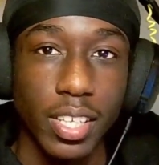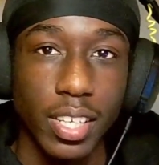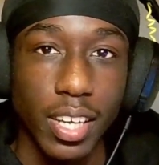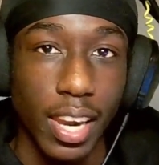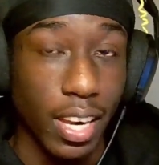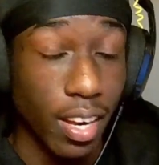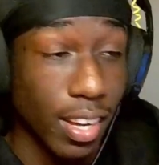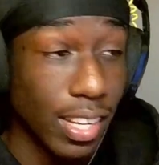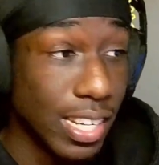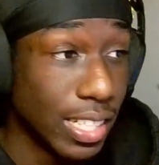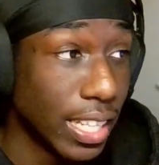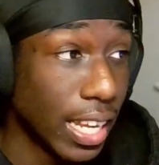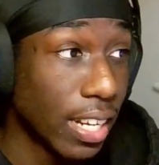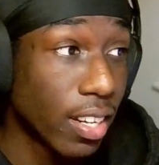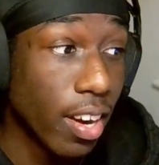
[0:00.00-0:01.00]
I can
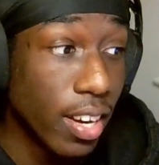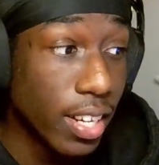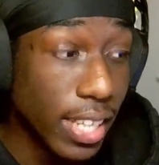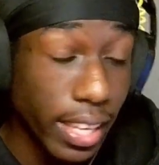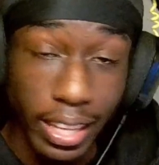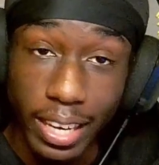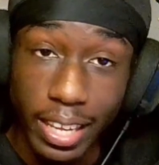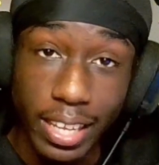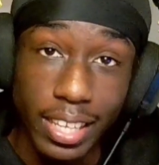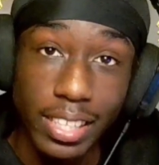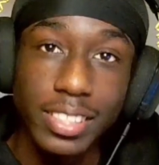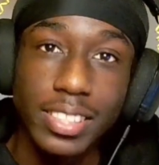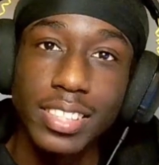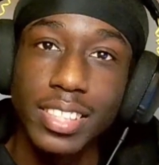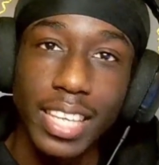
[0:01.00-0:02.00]
understand Kanye
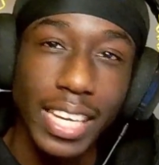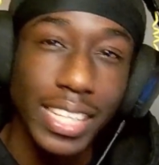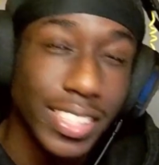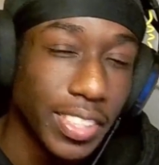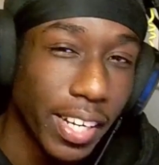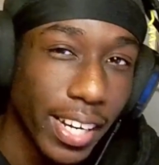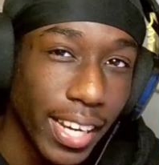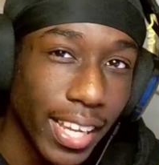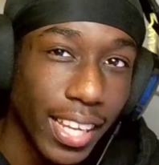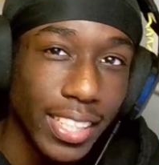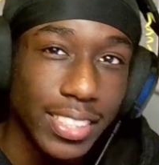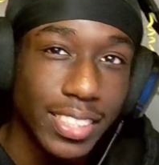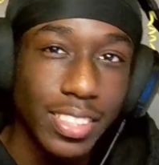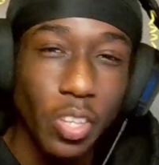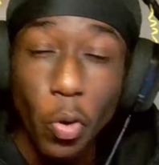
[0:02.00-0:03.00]
Glees, Kendrick
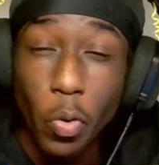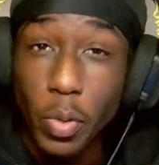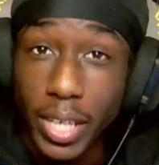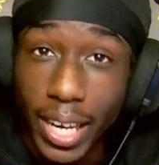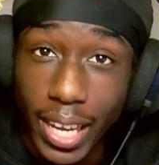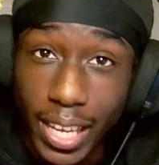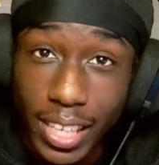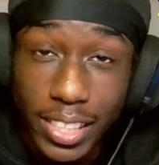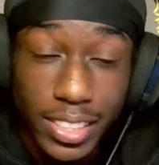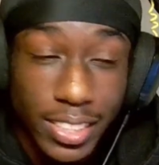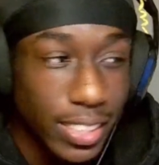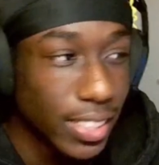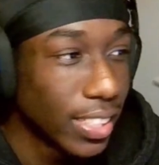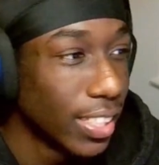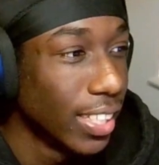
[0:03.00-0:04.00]
Glees, Cole Glees,
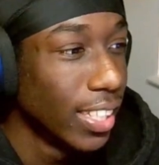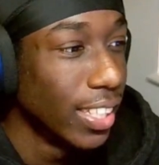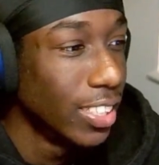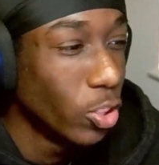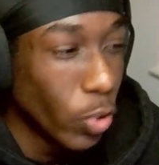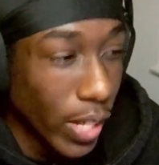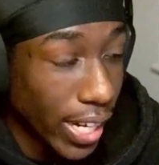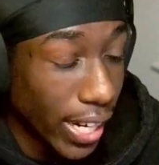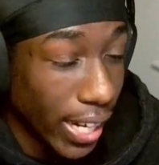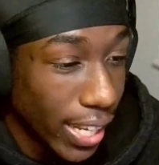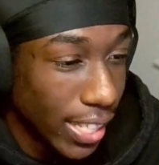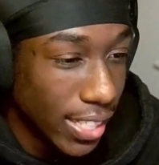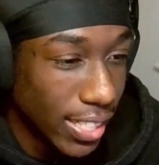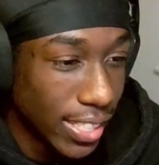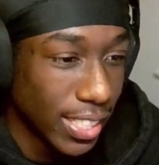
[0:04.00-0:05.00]
Drake
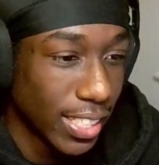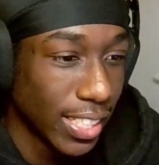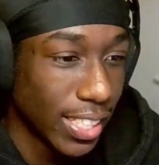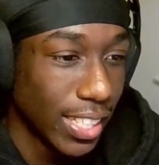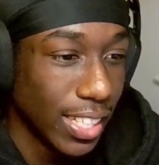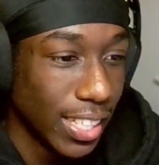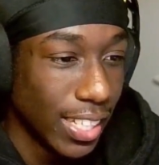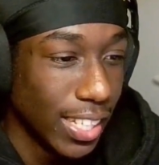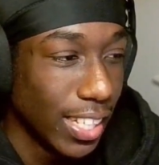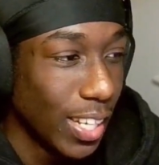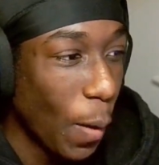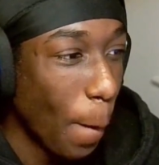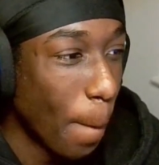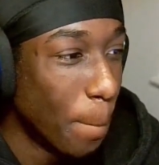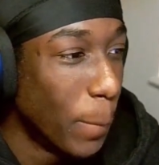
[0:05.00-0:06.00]
Glees,
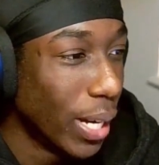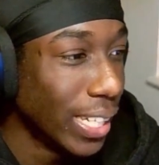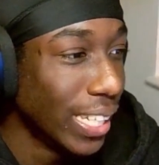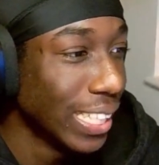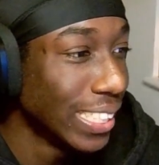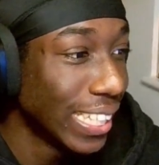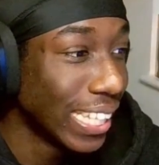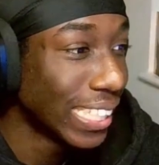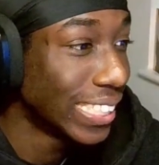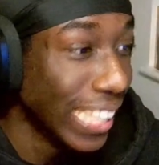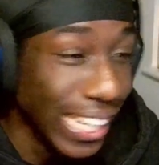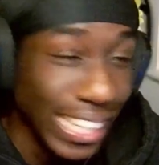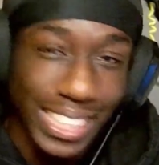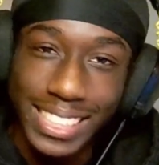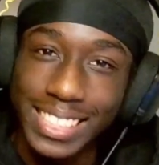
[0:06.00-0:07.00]
but this nigga
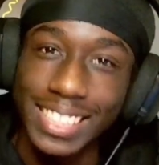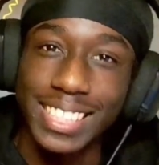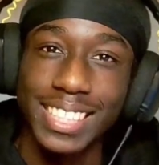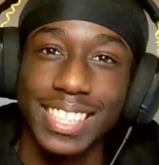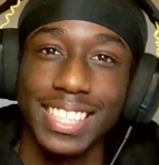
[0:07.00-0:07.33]
stinks.